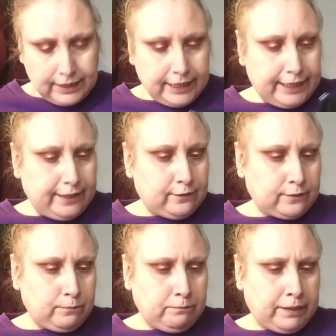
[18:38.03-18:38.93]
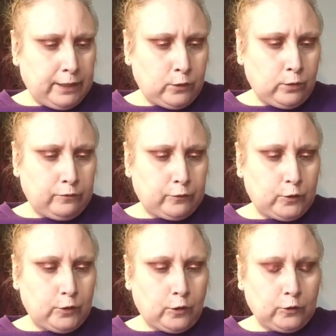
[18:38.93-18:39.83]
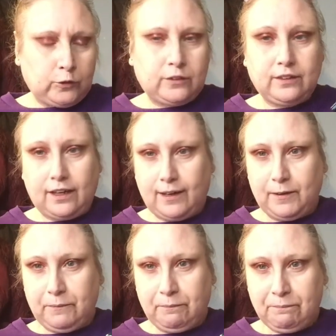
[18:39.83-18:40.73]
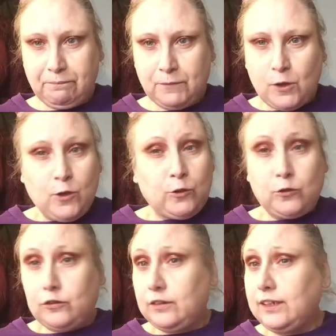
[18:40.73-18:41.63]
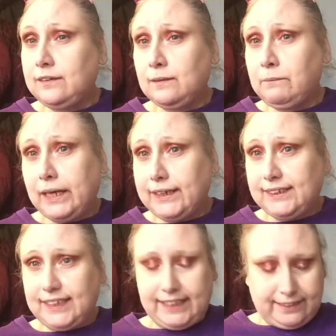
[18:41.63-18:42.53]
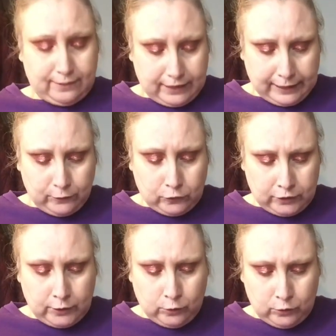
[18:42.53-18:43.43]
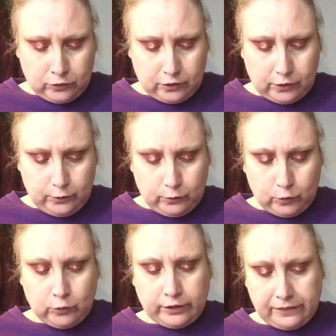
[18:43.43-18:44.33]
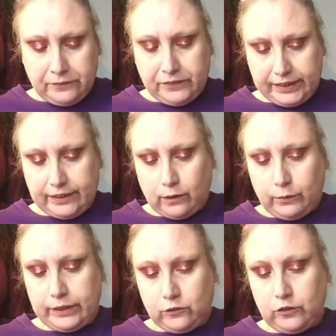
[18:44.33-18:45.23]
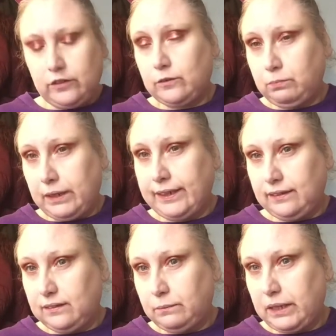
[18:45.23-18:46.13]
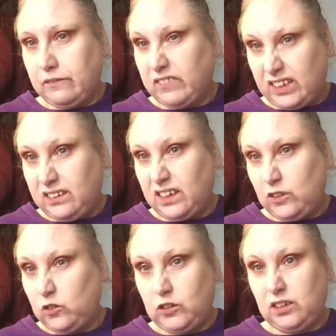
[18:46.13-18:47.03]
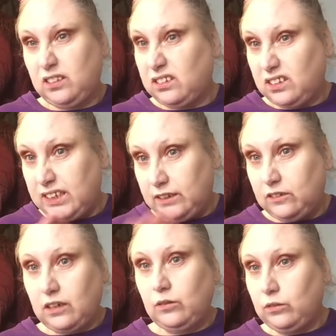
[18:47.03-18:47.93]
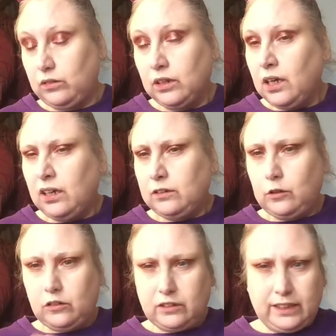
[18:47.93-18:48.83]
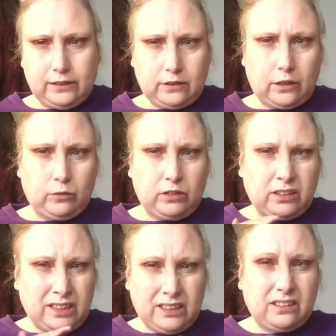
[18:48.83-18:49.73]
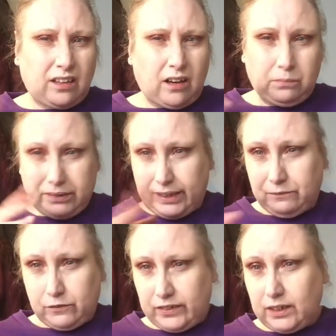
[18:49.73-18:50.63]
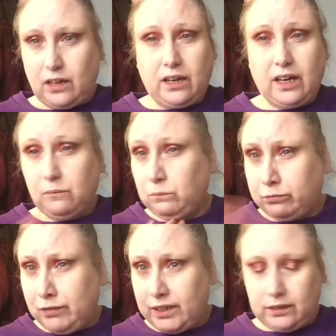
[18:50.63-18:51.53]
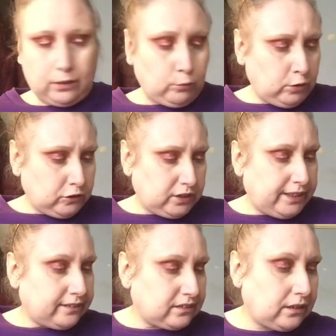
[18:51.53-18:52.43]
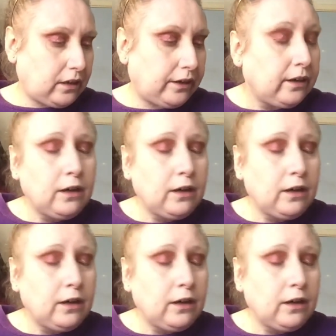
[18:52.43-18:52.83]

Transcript: It's Makeup for Lost Time. She's amazing. And she also does have a video where she explains about foundation, skin tone, not skin tone, skin type and everything like that. Brilliant. I watched it last night.